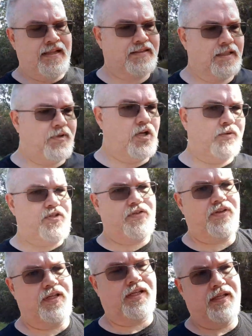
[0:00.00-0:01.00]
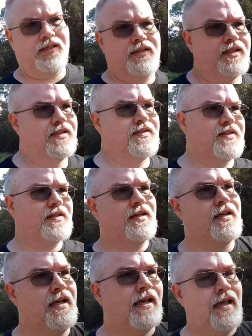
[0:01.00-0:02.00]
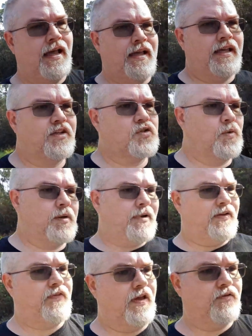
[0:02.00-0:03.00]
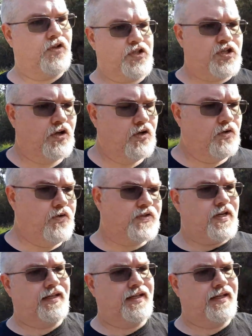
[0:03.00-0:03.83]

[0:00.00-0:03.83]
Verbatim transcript: Let me know what you think, because it is one of my favorite shows.